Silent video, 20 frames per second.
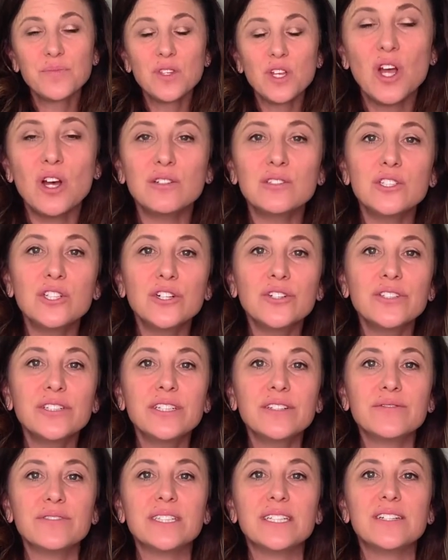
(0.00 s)

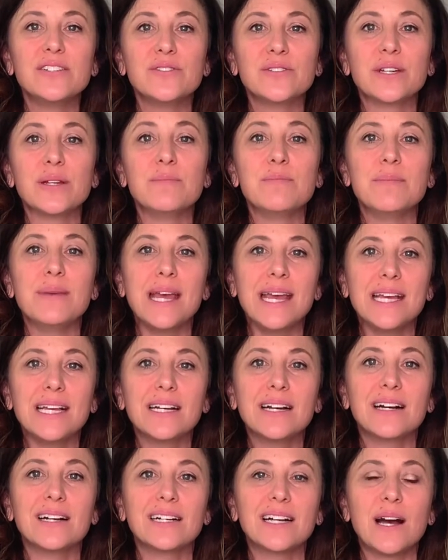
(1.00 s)
Alternatively, you can make
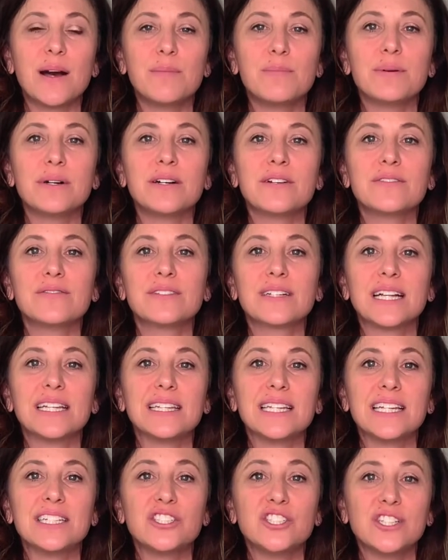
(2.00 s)
a cup of
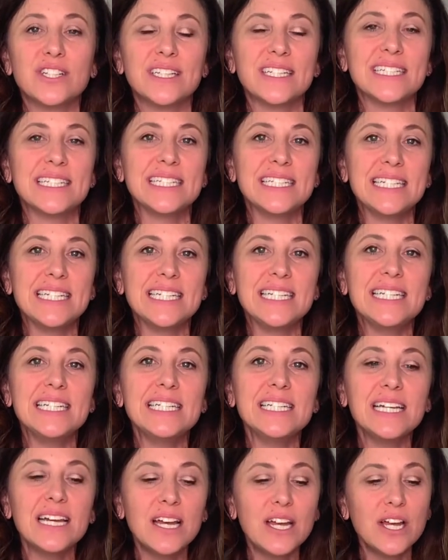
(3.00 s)
calendula
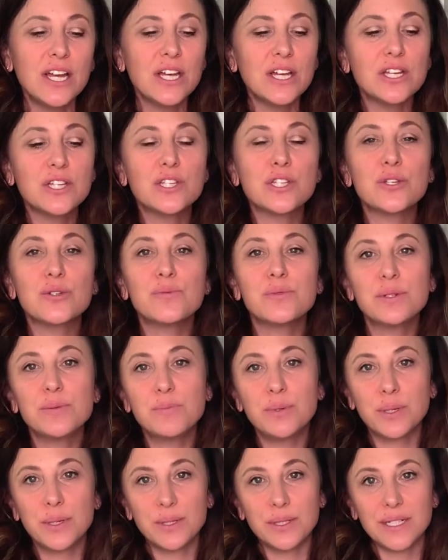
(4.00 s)
tea. So you would
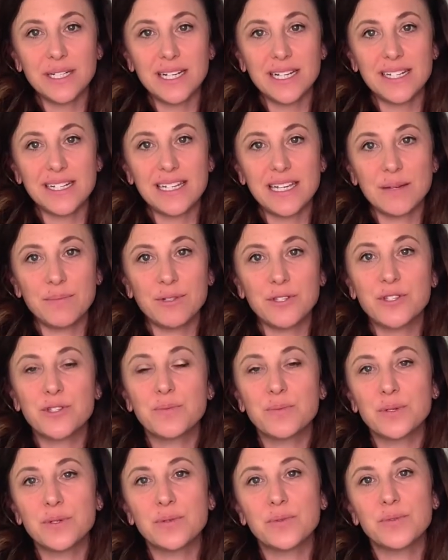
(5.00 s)
put a
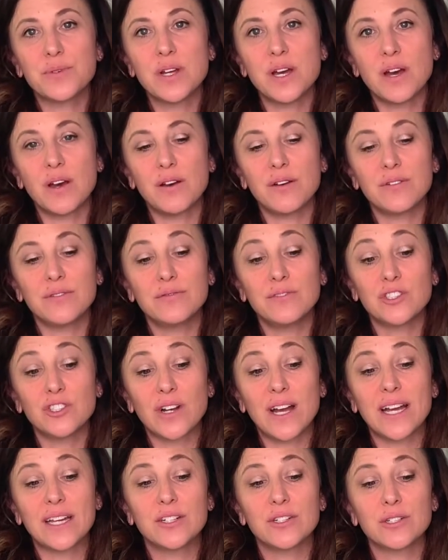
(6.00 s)
tablespoon of
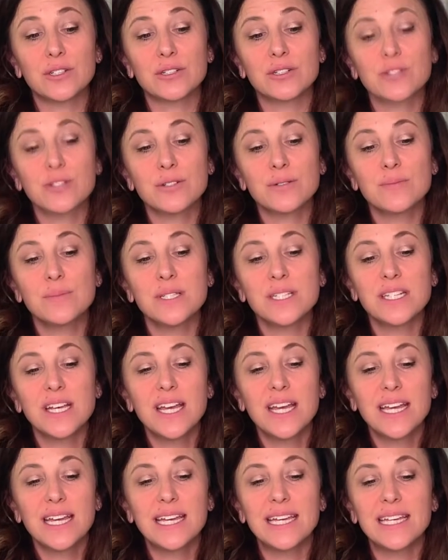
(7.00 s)
dried herbs
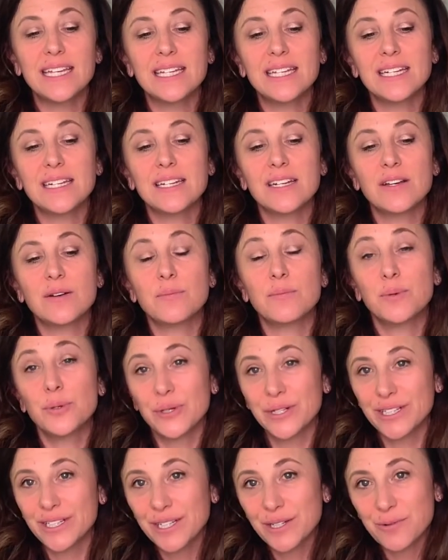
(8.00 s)
in
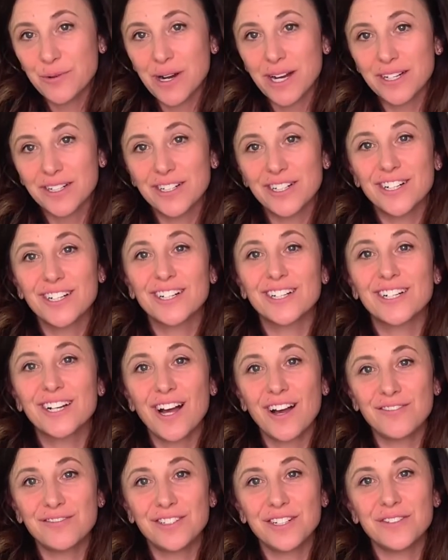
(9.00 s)
boiling water,
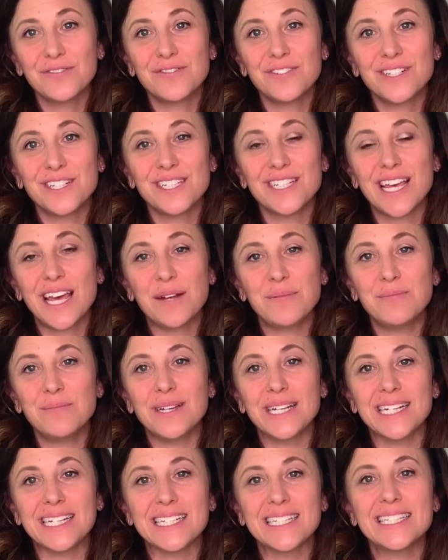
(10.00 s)
cover it for 10
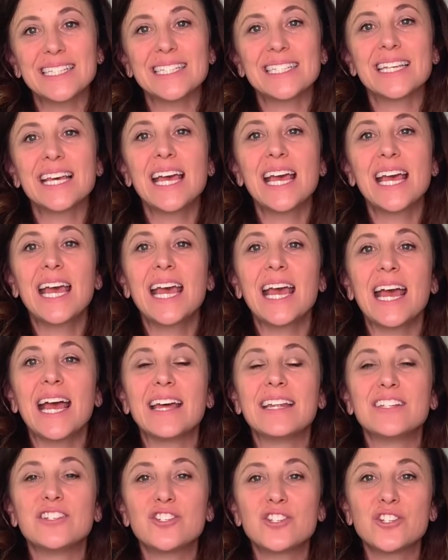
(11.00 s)
minutes,
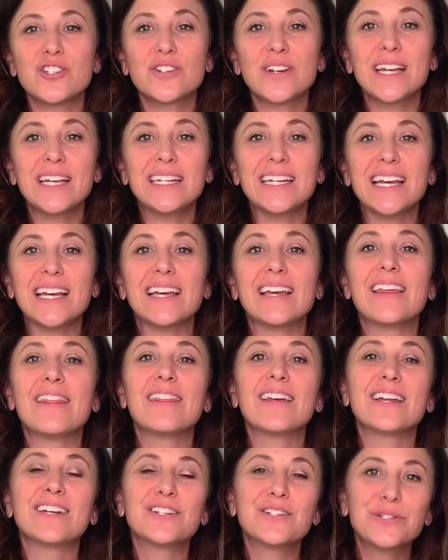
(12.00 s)
and strain it, and
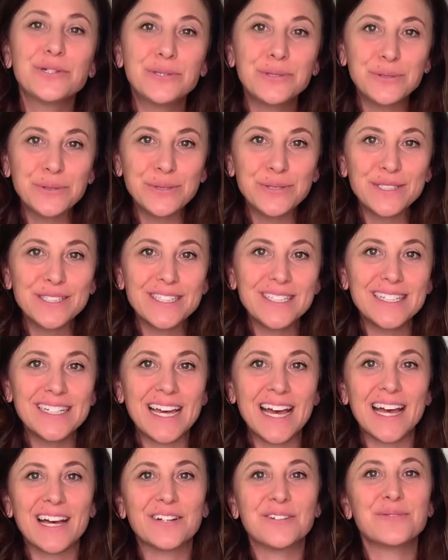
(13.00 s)
then cool it
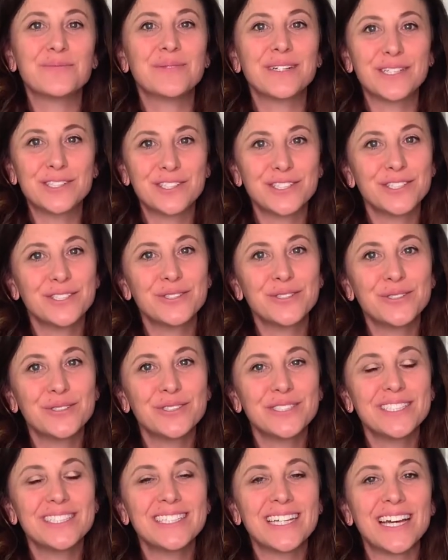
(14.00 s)
down. Make sure you
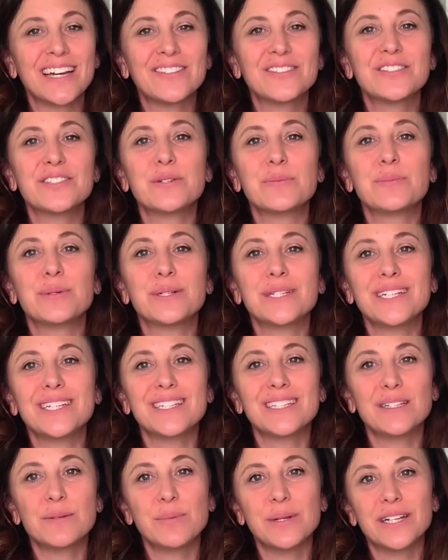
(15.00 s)
cool it down to put it
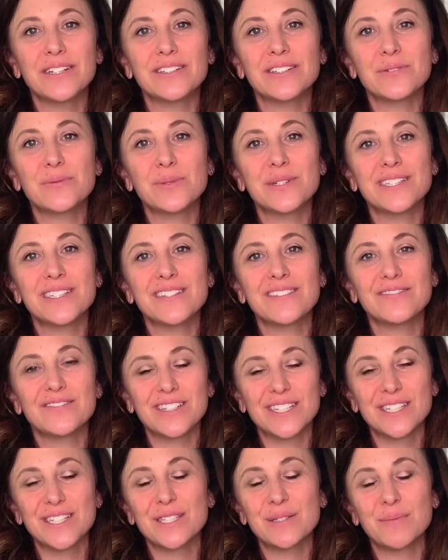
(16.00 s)
in the
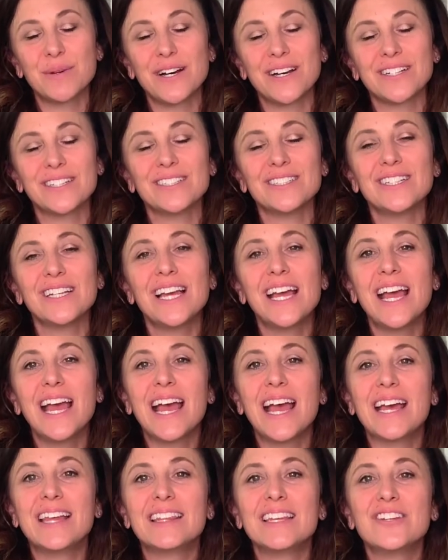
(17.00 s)
peri-rinse bottle,
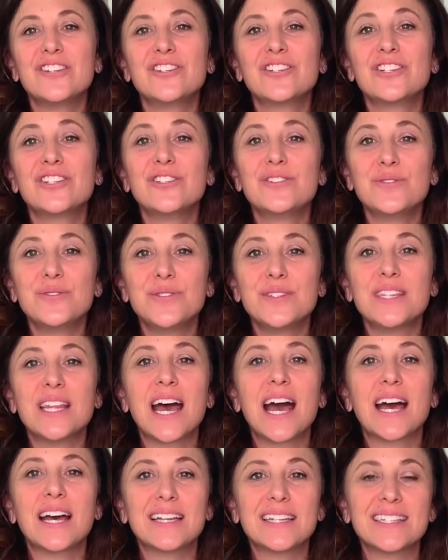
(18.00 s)
and then you could use
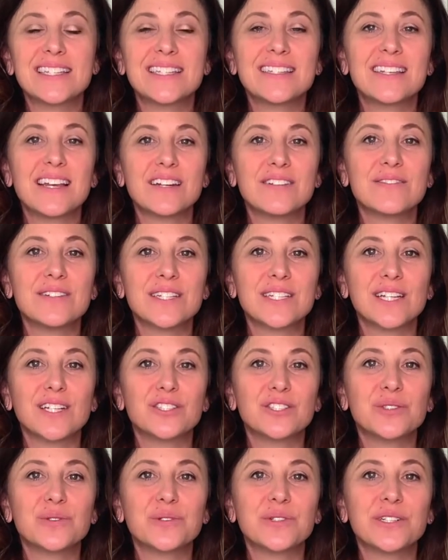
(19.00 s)
that instead of
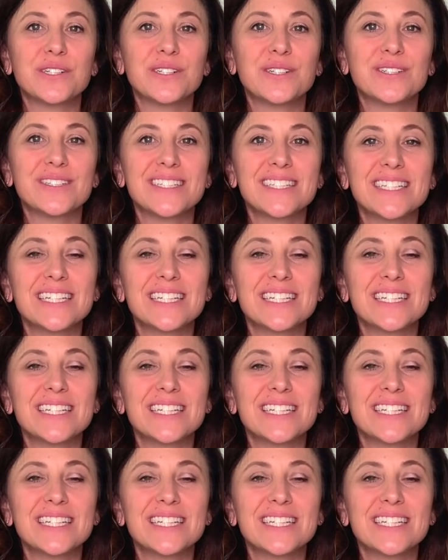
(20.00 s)
essential oils.